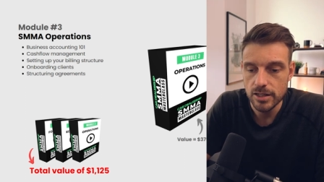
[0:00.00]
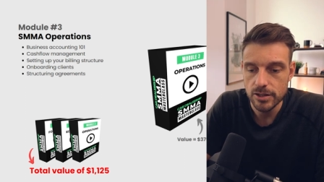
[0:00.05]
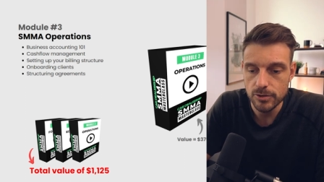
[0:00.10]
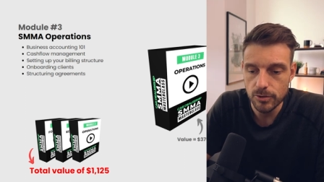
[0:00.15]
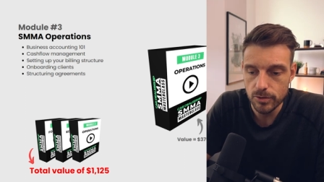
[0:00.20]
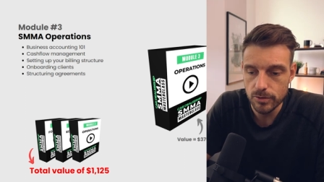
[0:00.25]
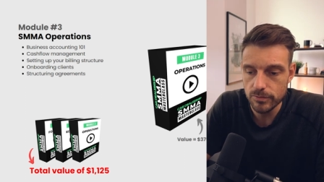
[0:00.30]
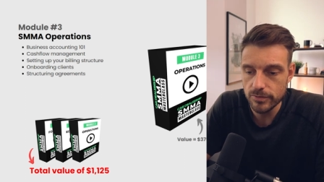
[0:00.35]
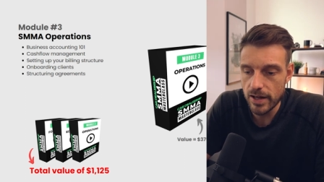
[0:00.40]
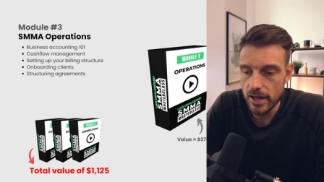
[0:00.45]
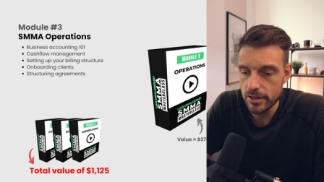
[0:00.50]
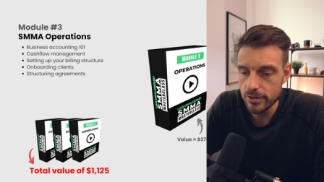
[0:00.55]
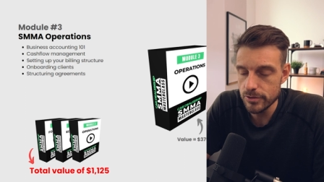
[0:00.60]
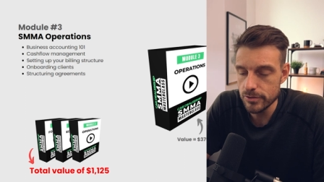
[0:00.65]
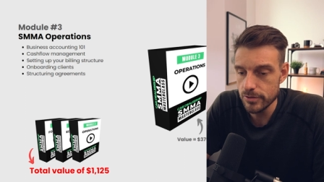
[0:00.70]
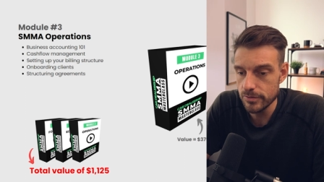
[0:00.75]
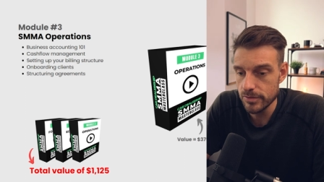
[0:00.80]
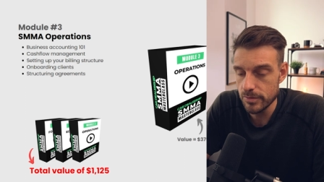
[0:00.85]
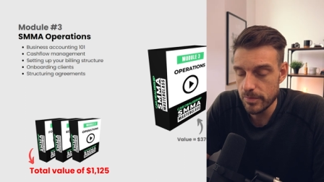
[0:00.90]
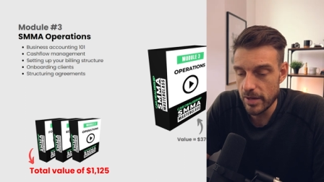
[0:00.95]
Total
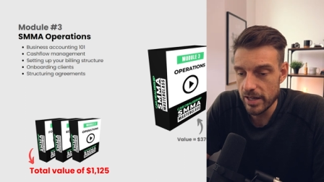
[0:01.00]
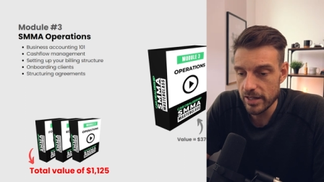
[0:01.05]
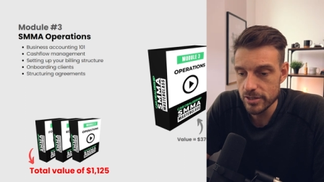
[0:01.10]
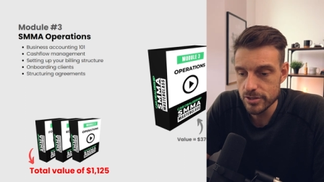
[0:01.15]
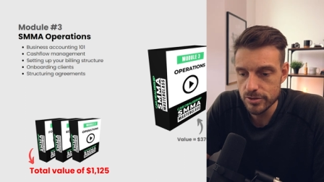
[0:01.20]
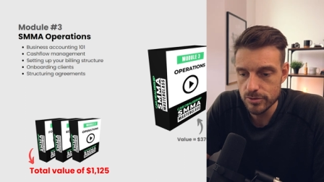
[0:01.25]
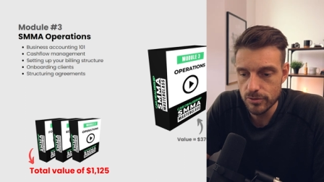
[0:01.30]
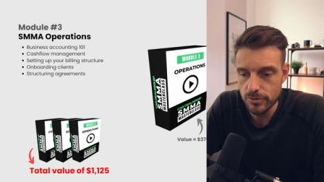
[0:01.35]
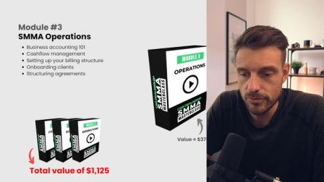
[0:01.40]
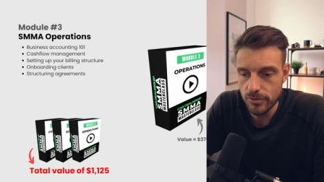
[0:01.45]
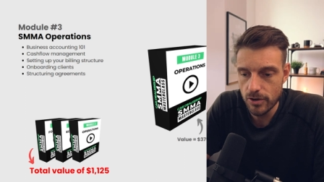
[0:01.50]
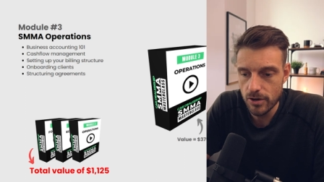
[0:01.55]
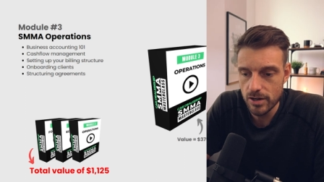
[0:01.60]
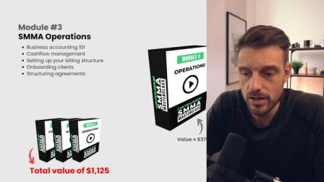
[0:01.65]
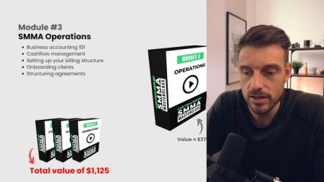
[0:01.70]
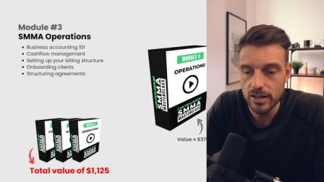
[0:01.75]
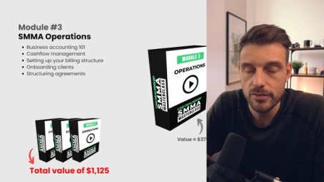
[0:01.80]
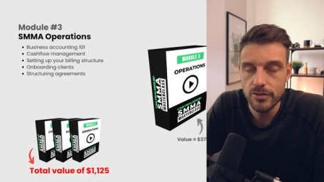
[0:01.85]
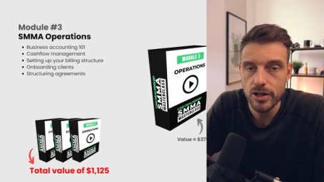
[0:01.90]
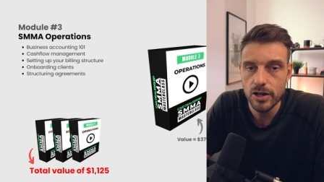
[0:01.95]
value of the package so far,
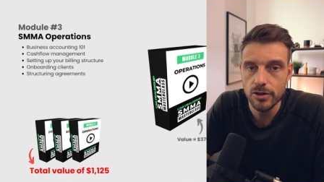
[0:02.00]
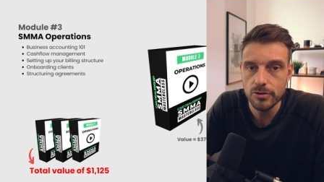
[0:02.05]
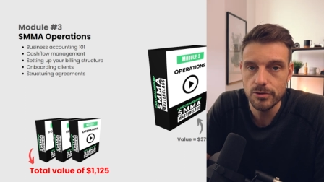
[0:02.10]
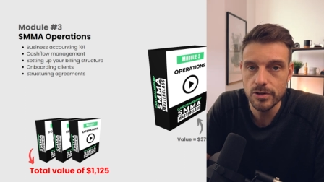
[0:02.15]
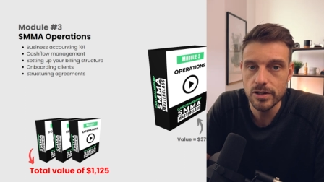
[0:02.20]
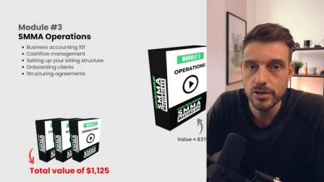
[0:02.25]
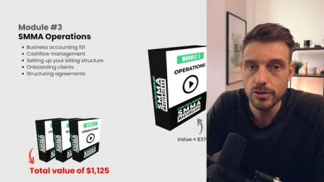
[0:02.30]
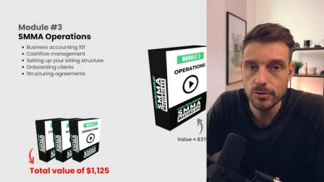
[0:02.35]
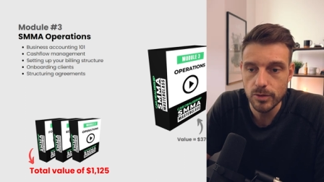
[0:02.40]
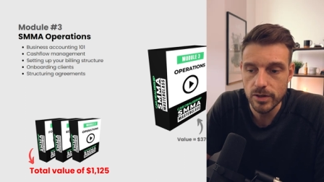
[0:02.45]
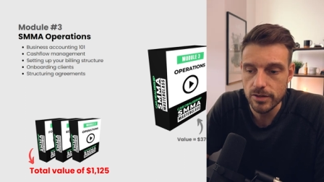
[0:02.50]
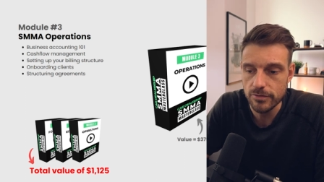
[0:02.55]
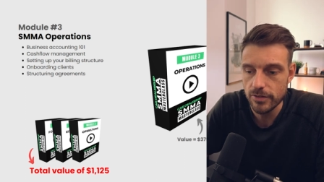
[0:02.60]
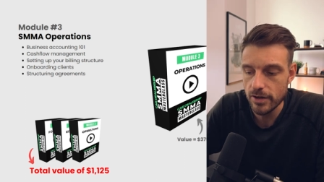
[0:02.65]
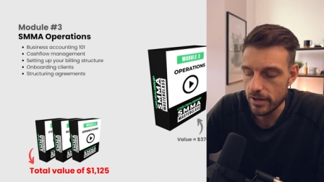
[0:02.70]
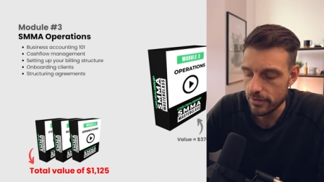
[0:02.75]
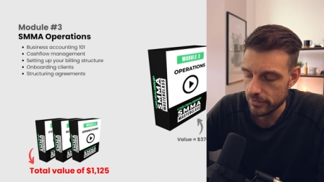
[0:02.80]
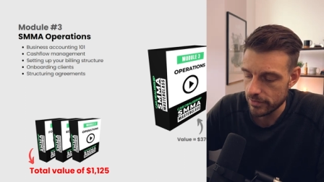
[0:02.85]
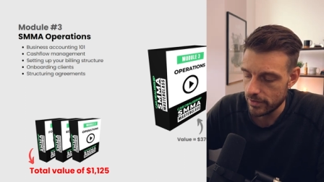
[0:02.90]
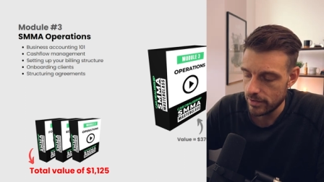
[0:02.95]

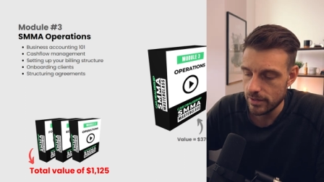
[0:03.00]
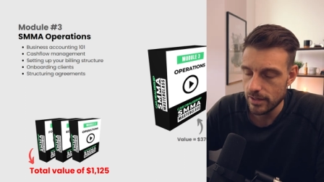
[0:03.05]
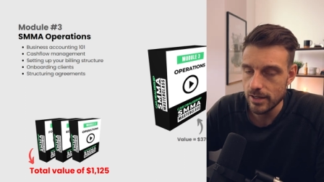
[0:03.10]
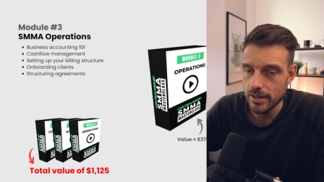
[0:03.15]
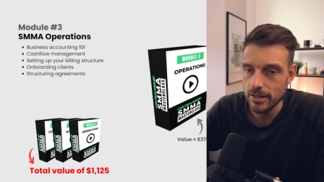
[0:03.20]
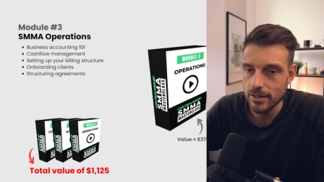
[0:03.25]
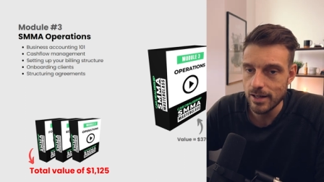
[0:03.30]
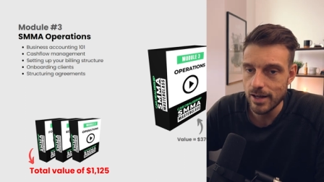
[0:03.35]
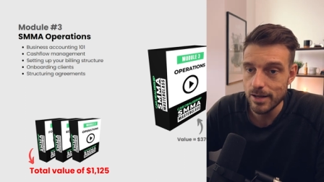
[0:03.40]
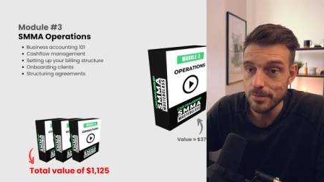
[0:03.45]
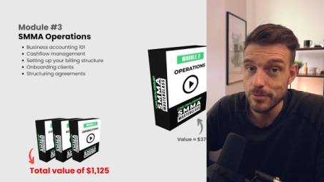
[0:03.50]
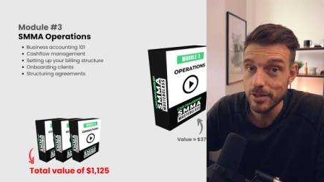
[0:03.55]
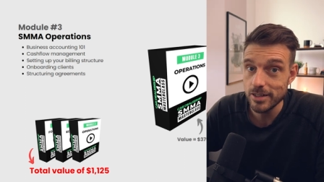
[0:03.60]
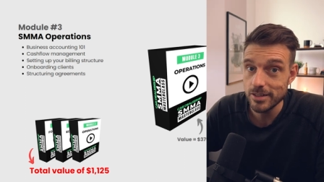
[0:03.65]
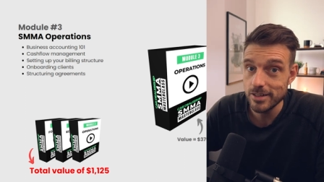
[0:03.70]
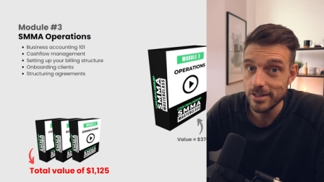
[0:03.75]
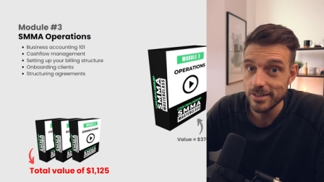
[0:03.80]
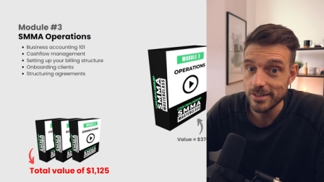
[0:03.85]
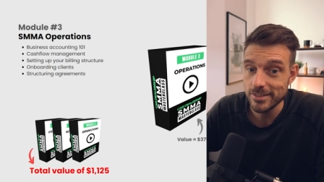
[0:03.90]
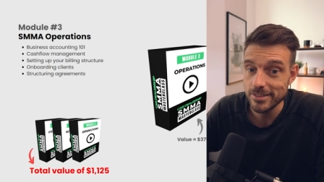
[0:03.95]
1125. And I'm
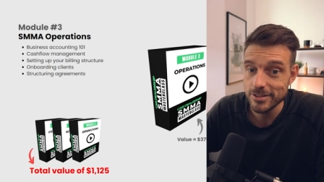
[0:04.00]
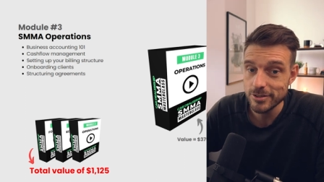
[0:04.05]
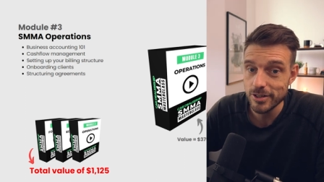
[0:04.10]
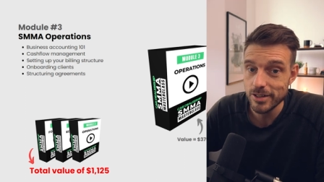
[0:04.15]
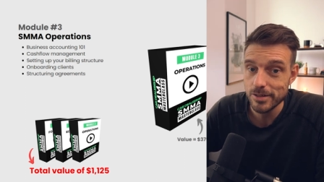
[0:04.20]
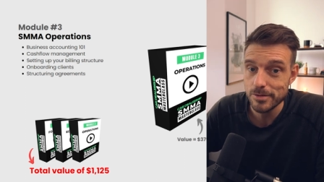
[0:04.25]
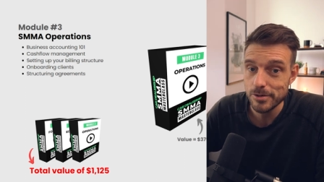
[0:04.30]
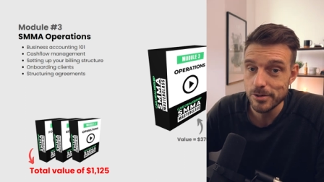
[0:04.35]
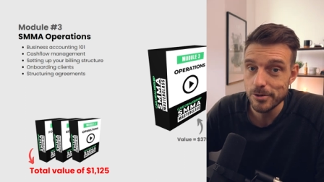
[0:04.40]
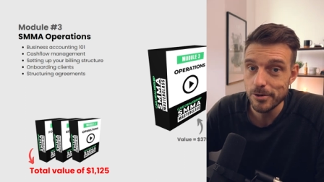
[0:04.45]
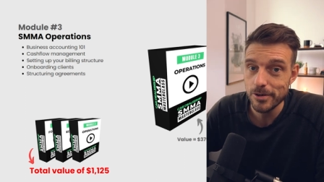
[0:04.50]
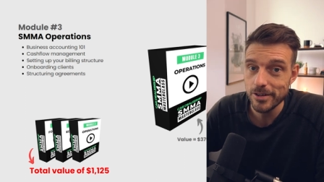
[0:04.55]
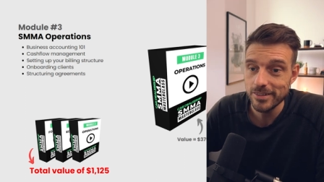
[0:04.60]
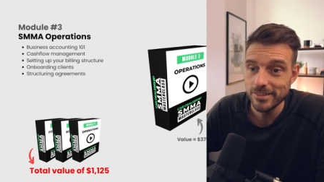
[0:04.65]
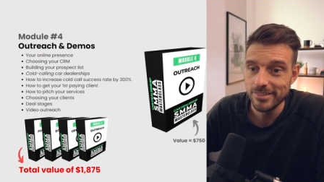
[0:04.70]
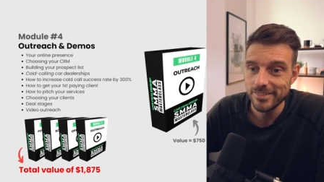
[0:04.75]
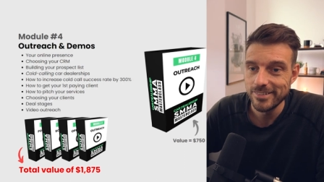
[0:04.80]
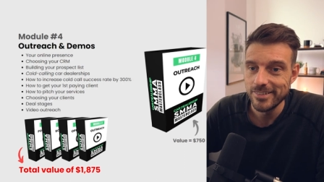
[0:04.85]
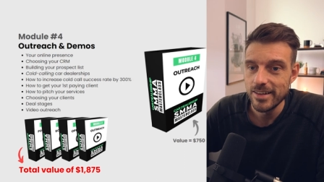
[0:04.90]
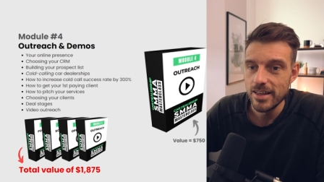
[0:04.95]
not done. Should I keep going?